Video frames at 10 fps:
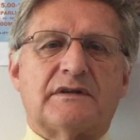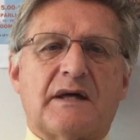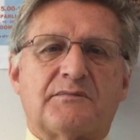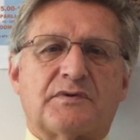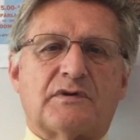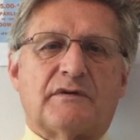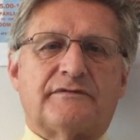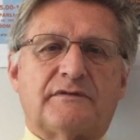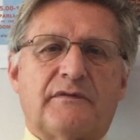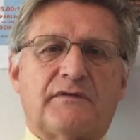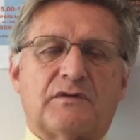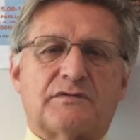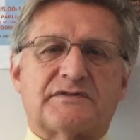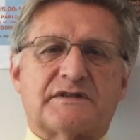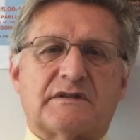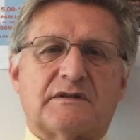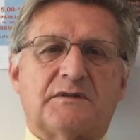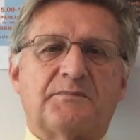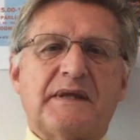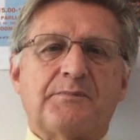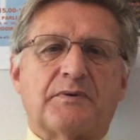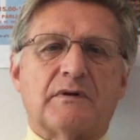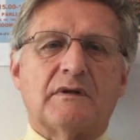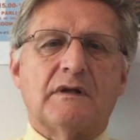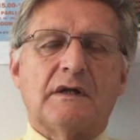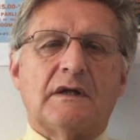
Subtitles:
number of those people,